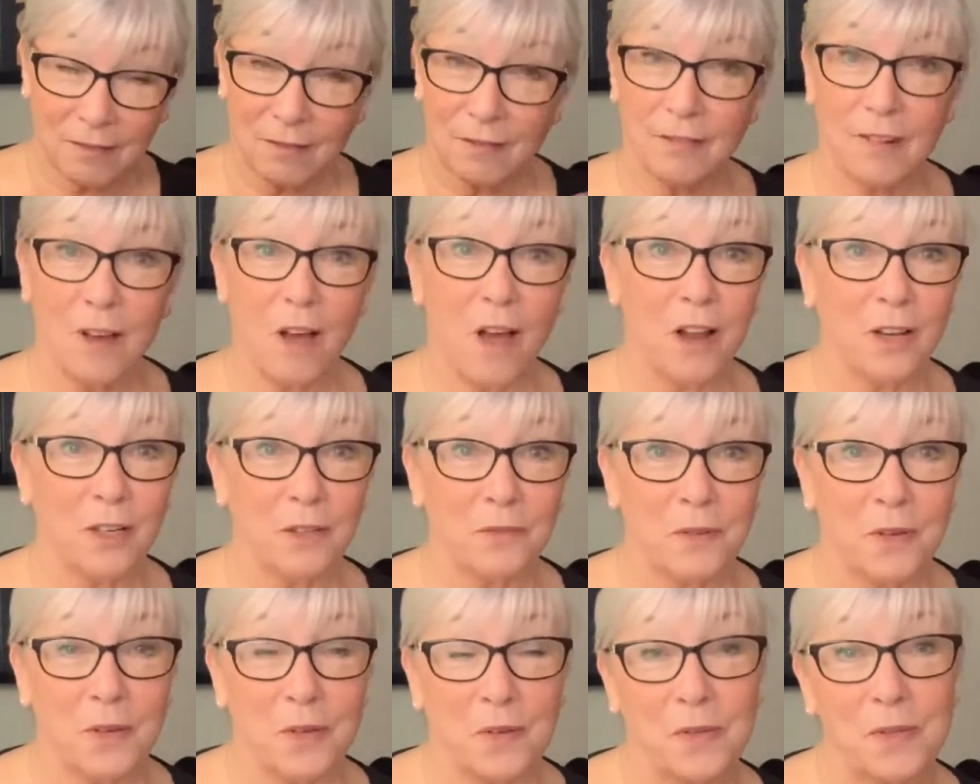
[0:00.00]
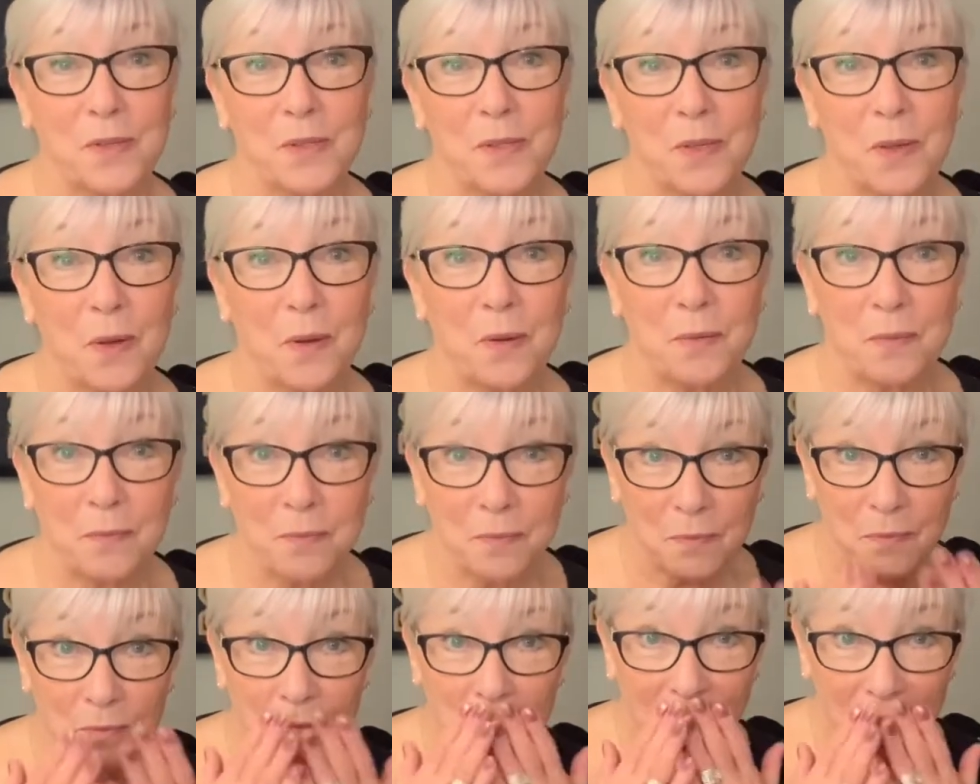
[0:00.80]
all of you, so
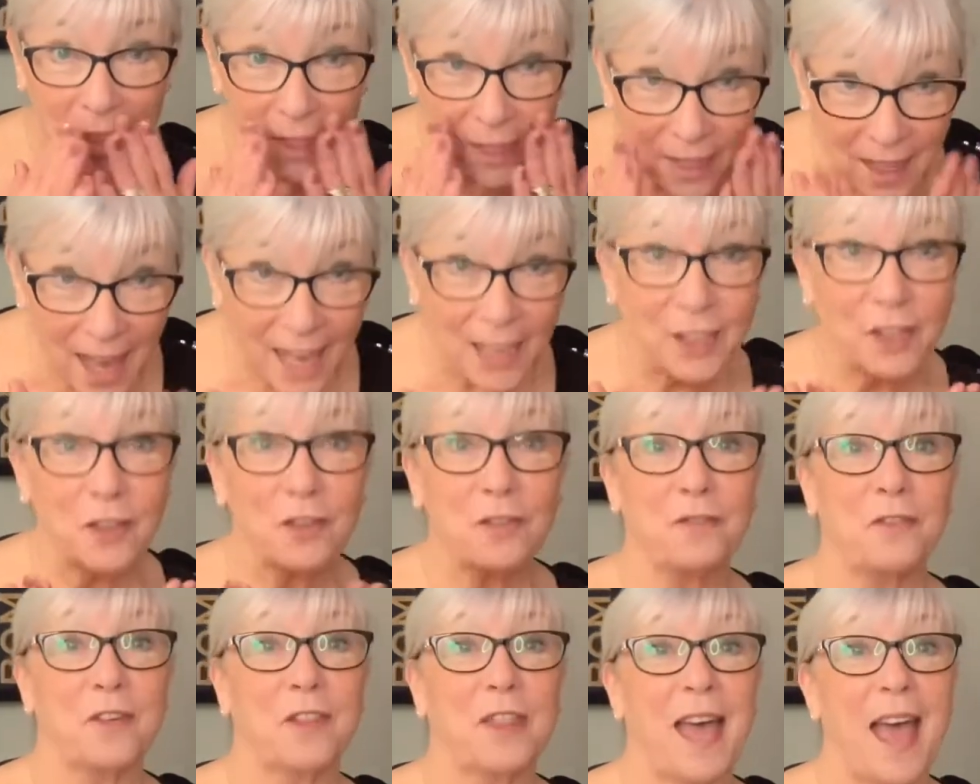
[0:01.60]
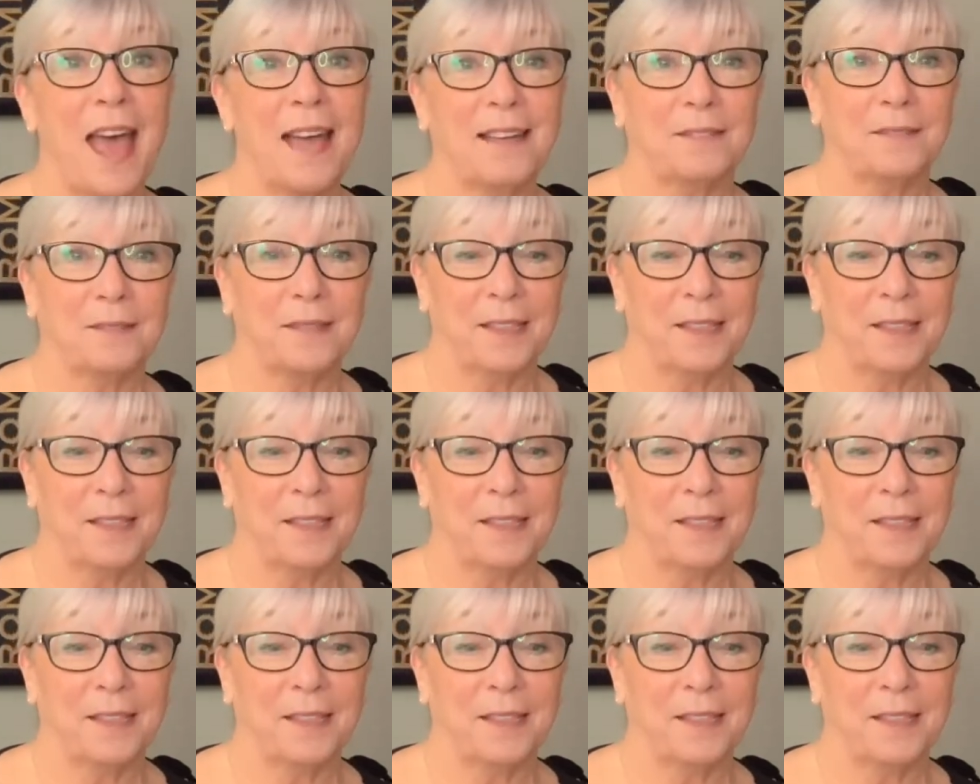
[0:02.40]
thank you for that.